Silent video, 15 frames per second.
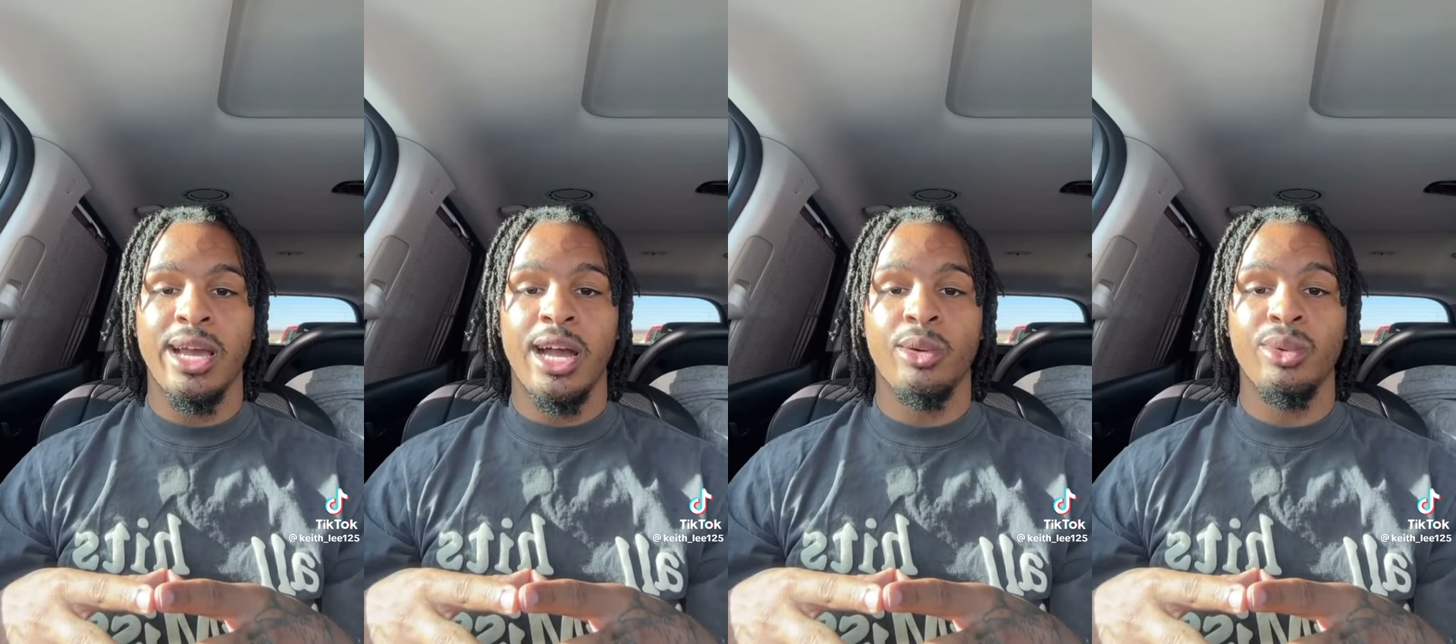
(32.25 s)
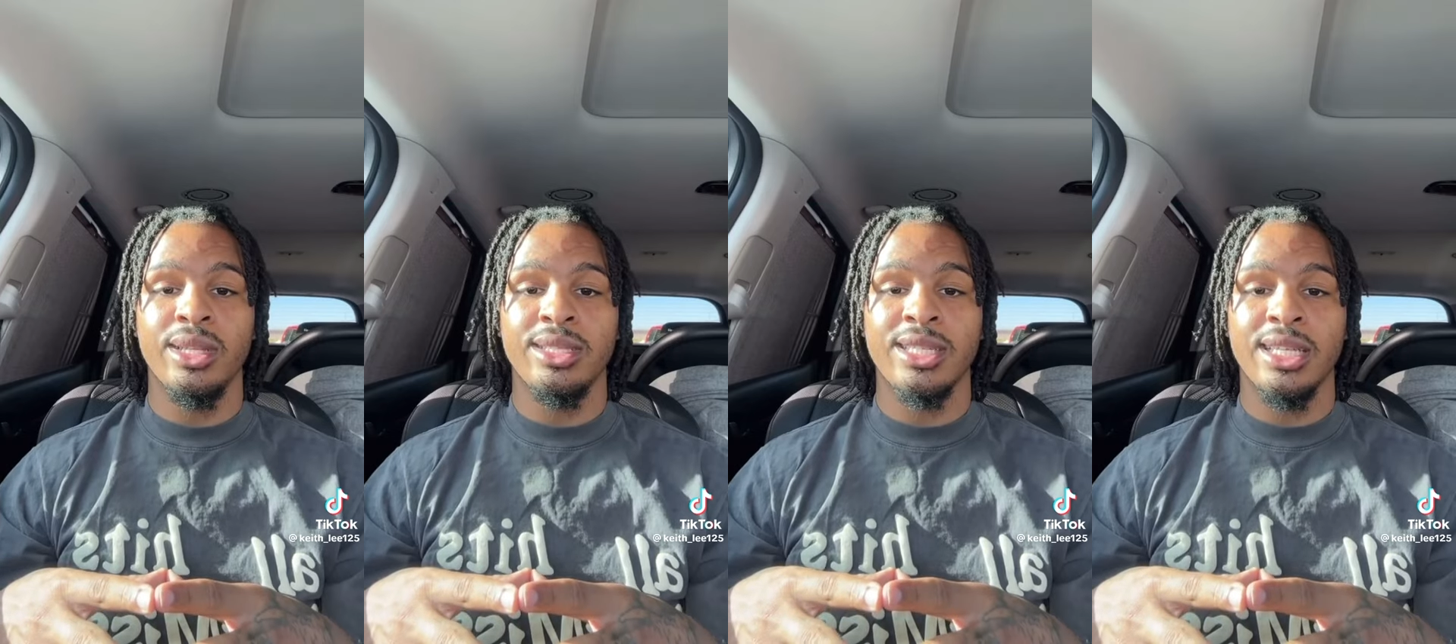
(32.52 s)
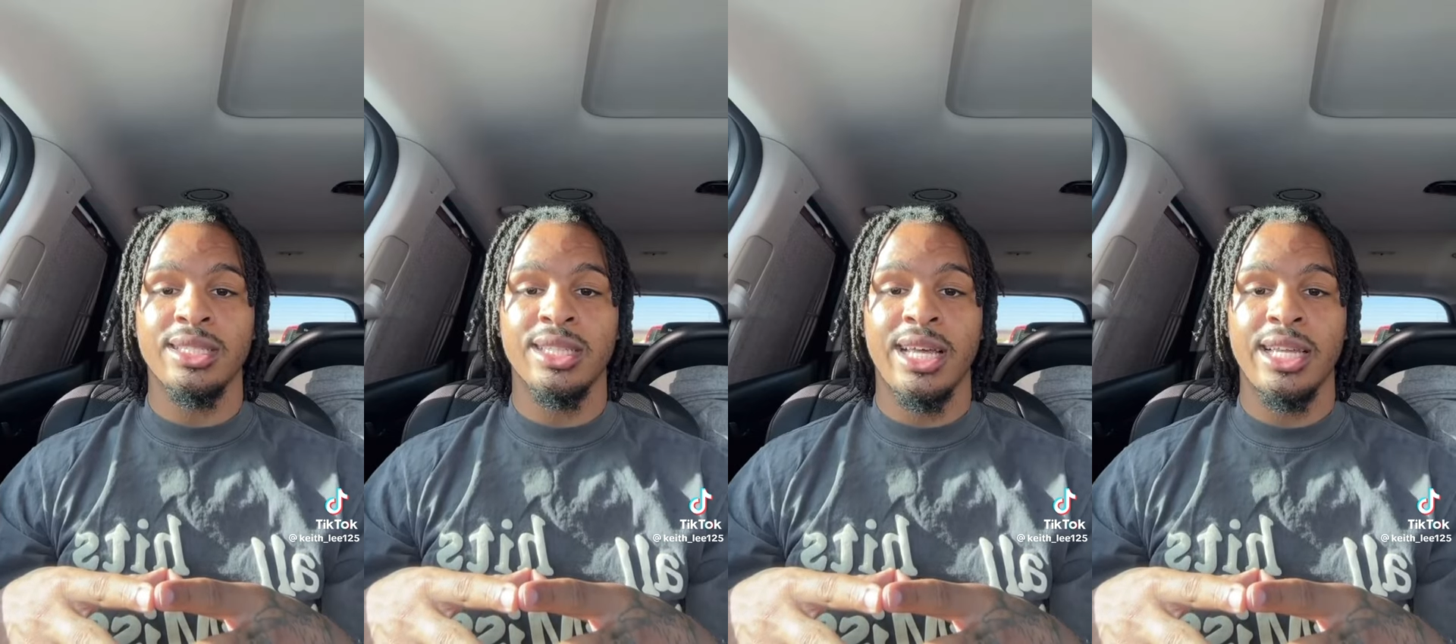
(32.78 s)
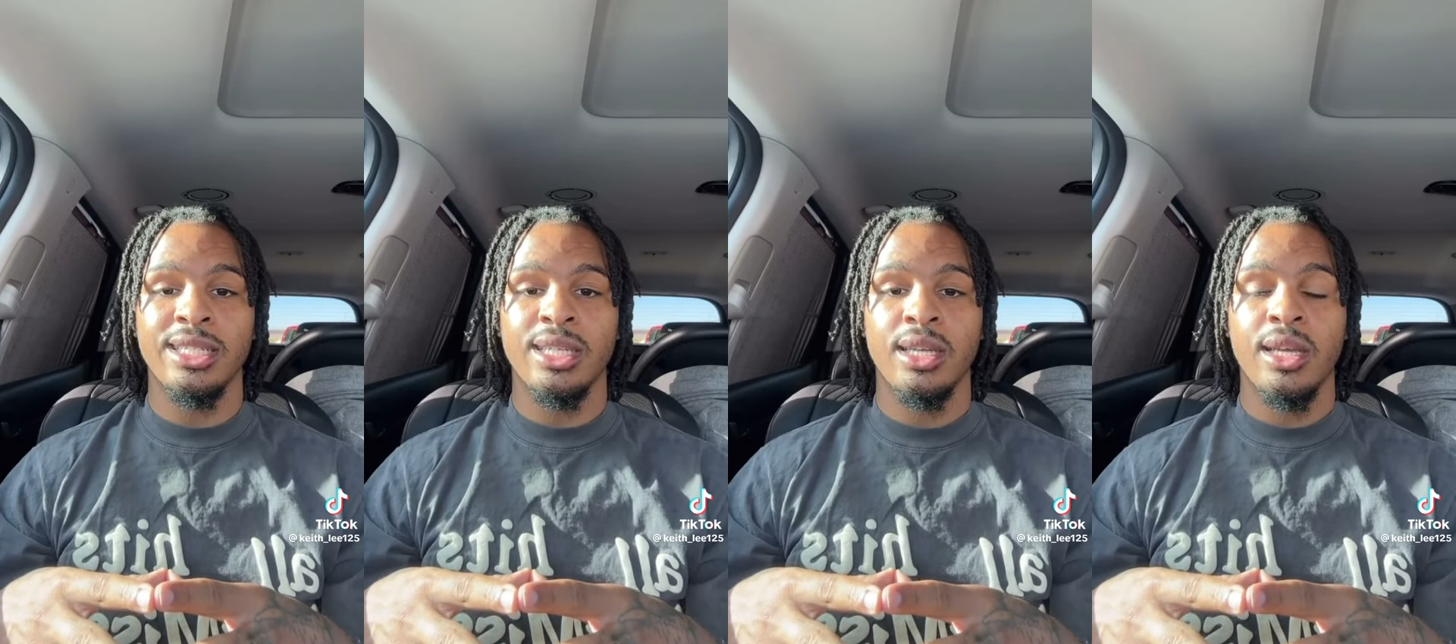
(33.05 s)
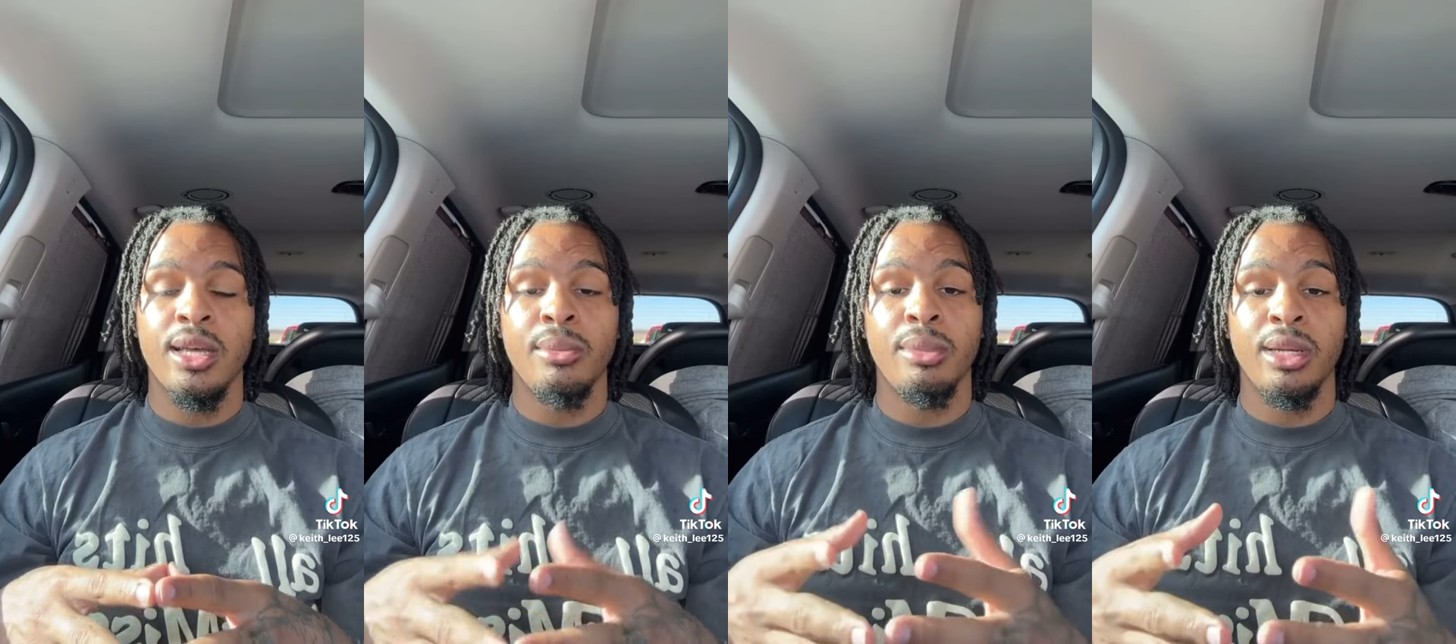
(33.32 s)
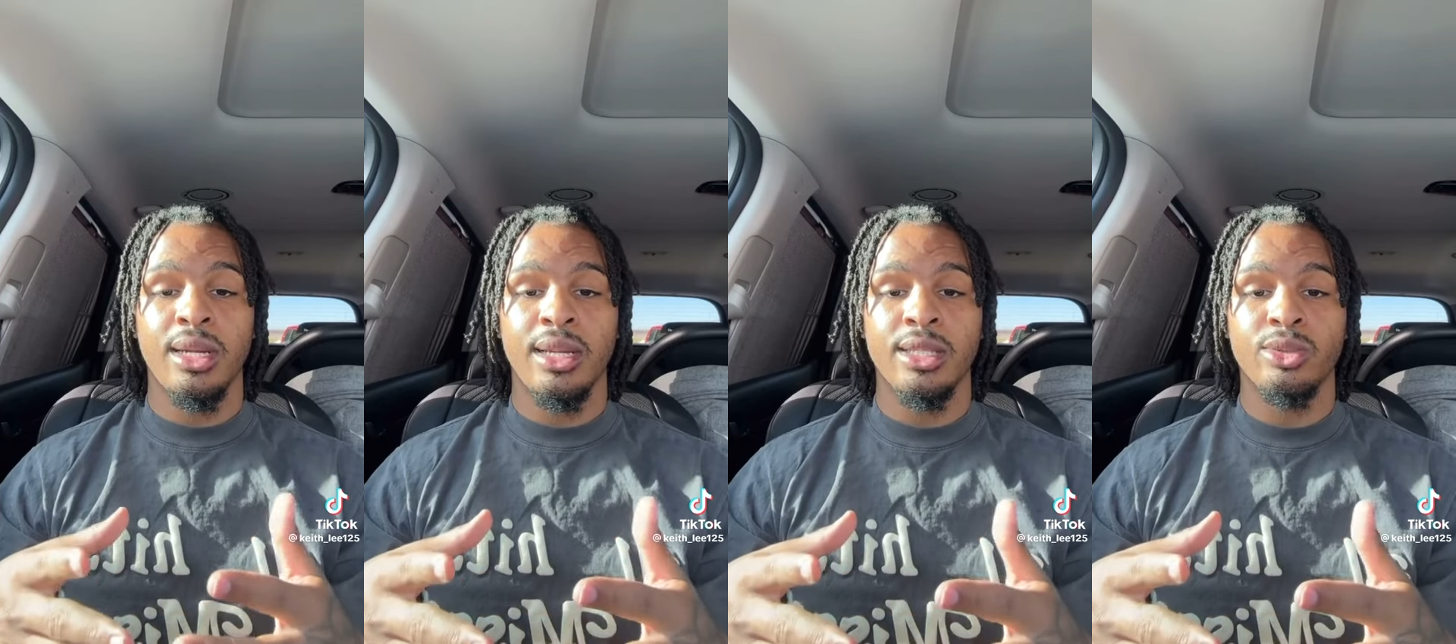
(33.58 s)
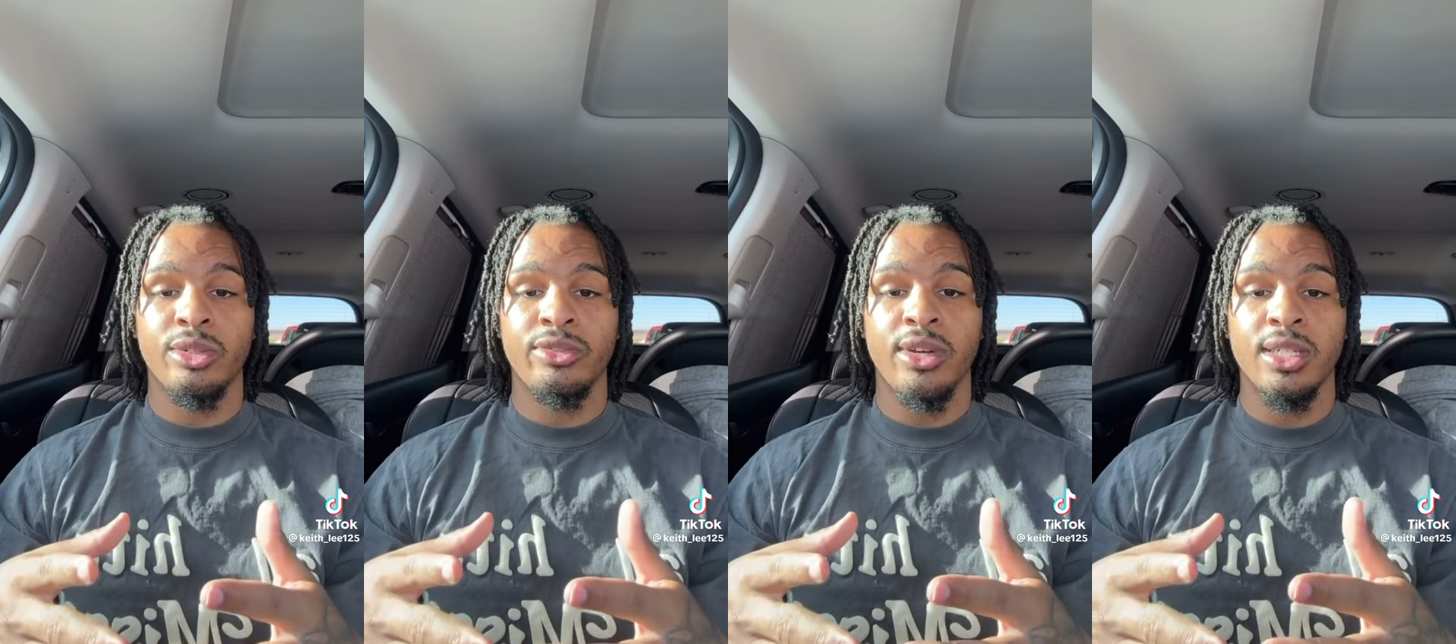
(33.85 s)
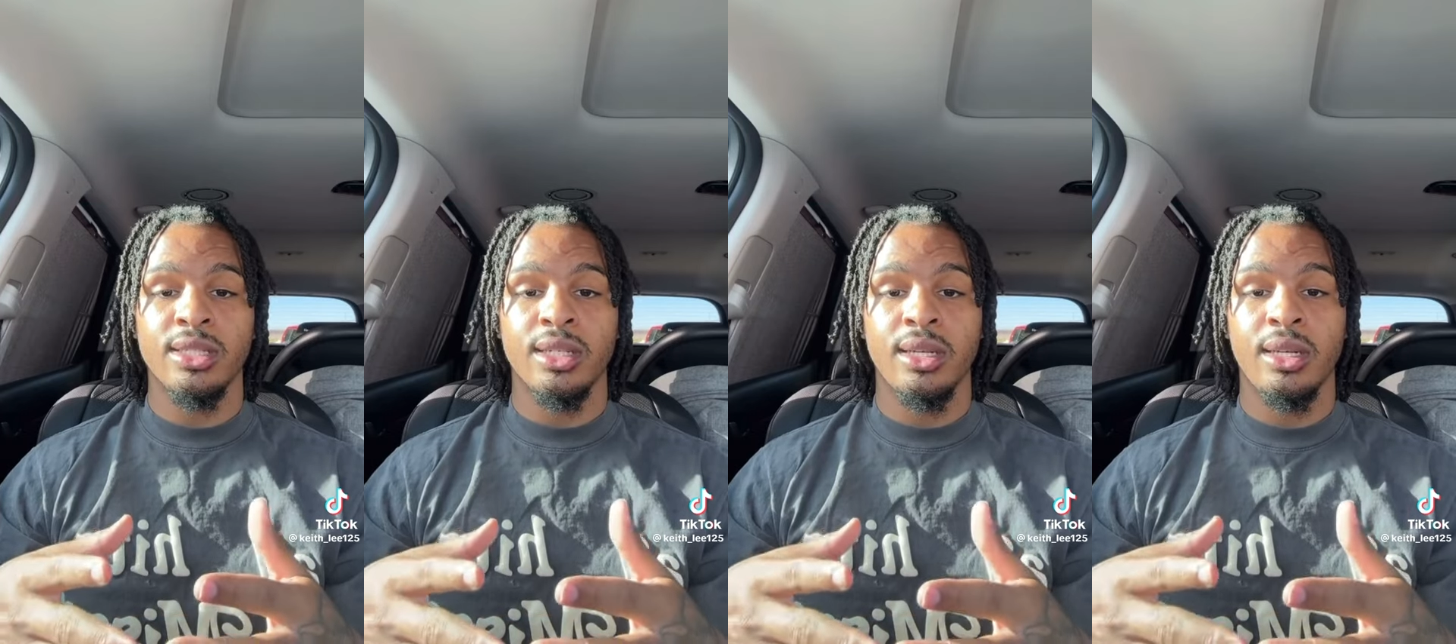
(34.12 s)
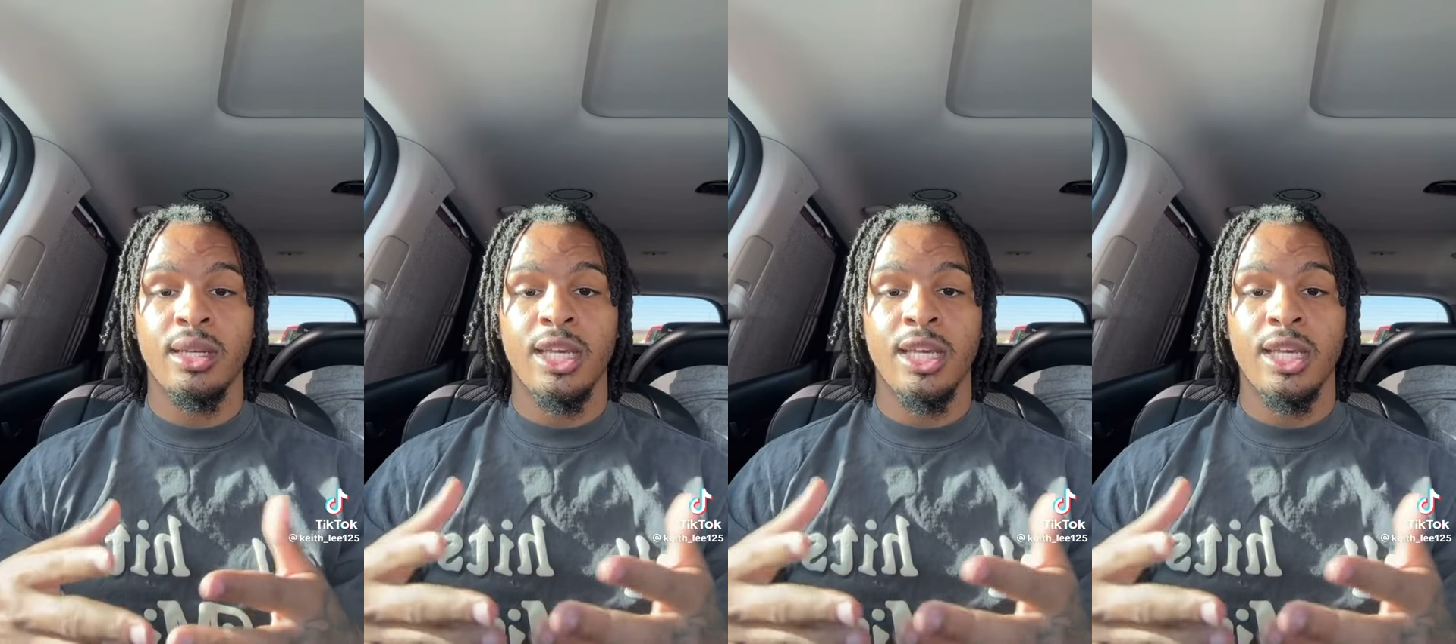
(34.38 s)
I don't really taste the lychee, but it is refreshing,